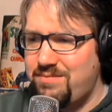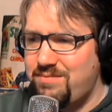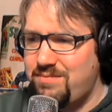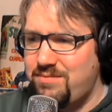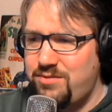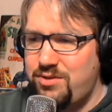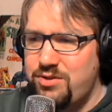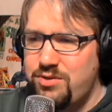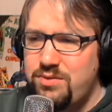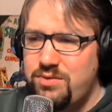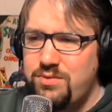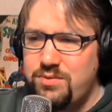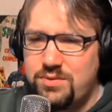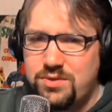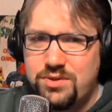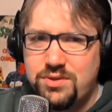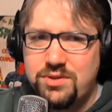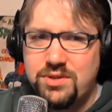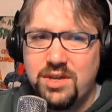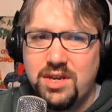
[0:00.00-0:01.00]

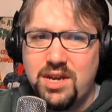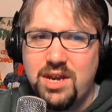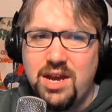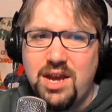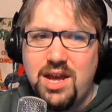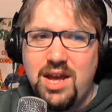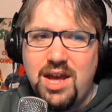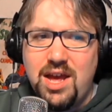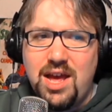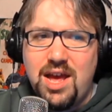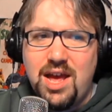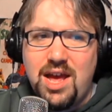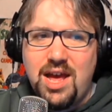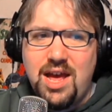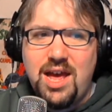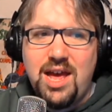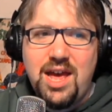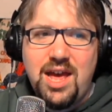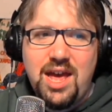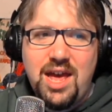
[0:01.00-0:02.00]
news.
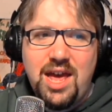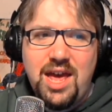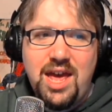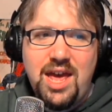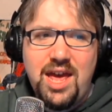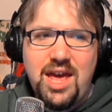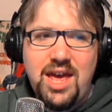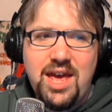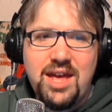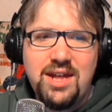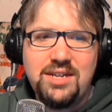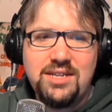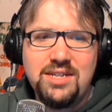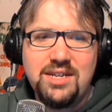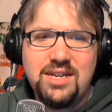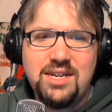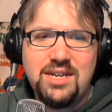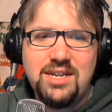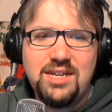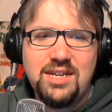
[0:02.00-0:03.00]
And